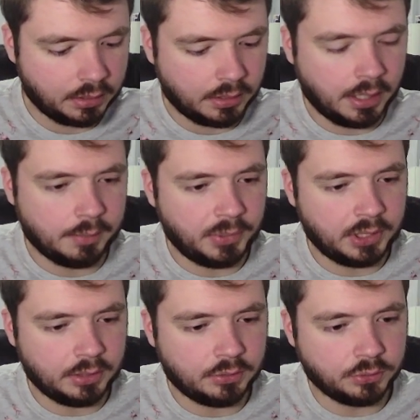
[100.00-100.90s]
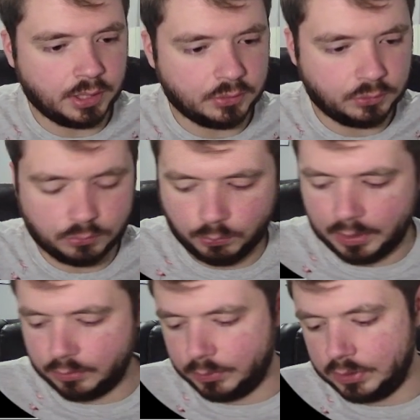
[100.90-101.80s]
IP address, why
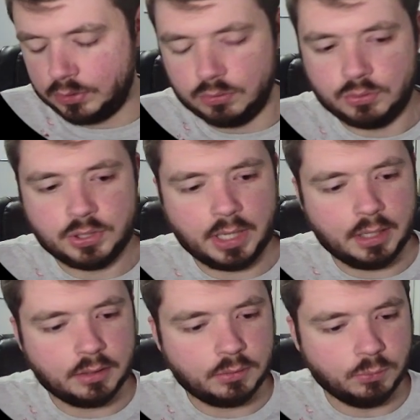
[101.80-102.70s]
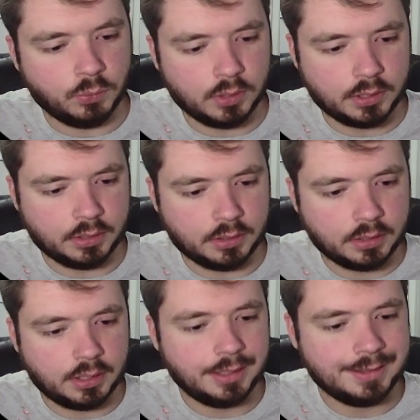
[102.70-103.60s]
don't we do
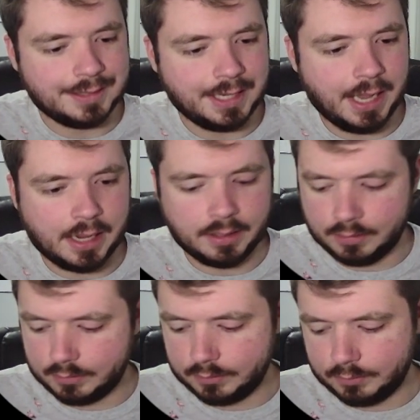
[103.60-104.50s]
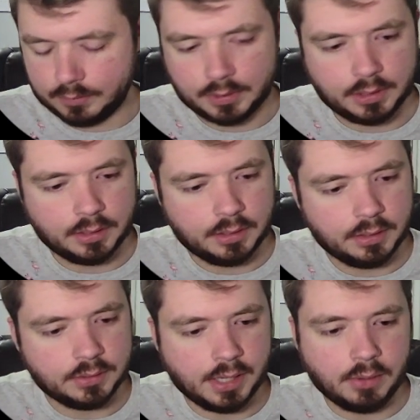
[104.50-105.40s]

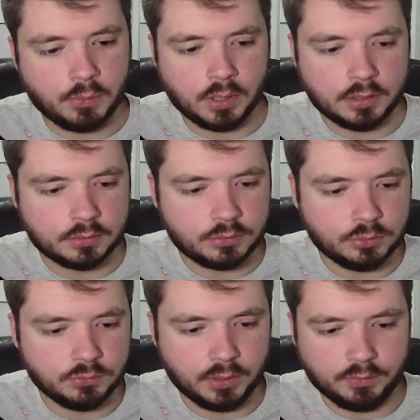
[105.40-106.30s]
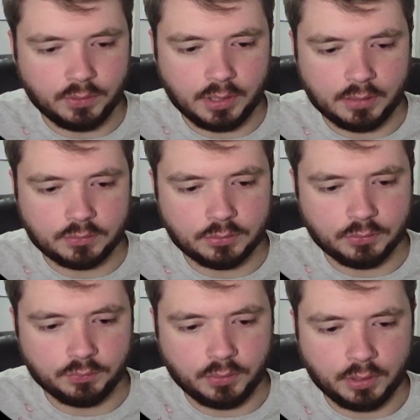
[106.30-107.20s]

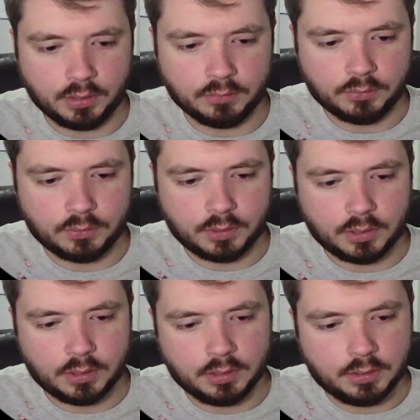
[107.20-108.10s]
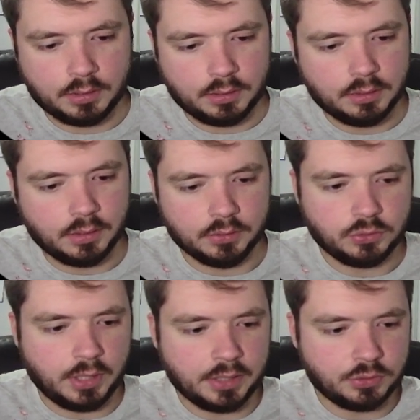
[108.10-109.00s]
10.1.10.1.255.255, another
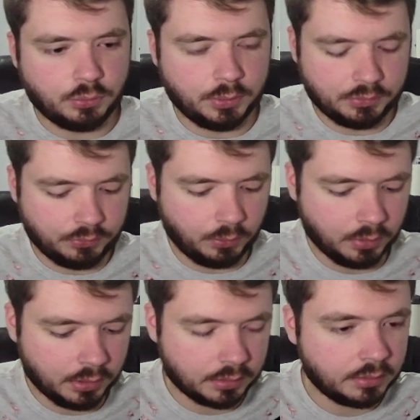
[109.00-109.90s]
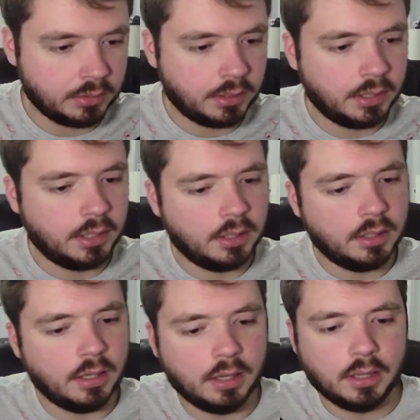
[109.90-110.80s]
/24
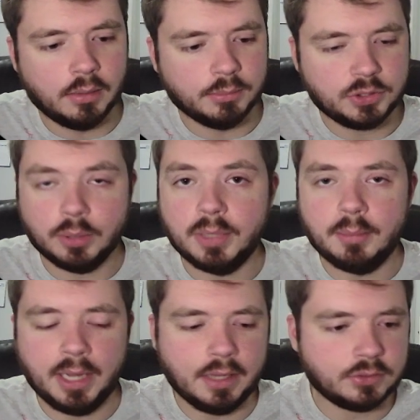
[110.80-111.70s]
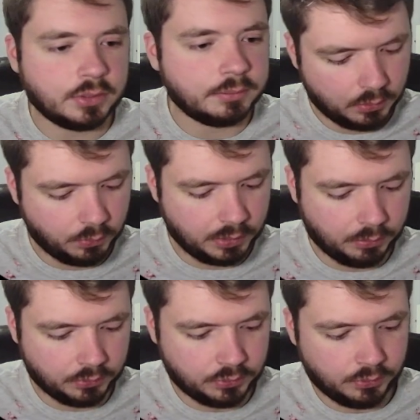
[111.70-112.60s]
subnet mask. We
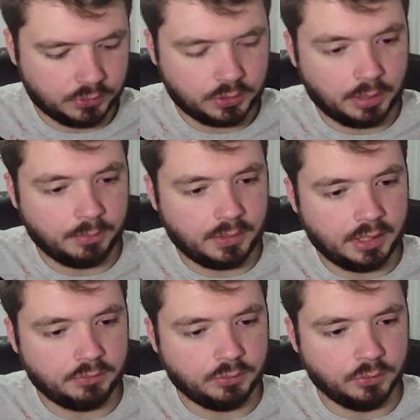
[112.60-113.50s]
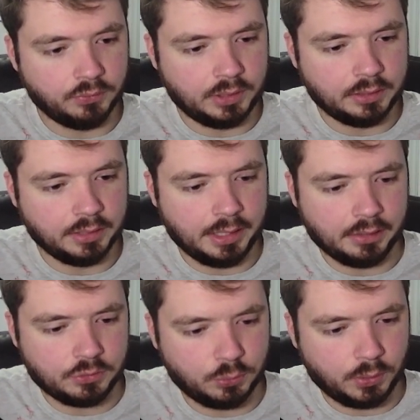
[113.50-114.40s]
will do the same thing for
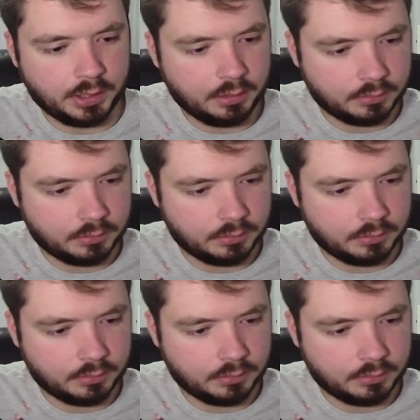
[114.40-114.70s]
VLAN 20.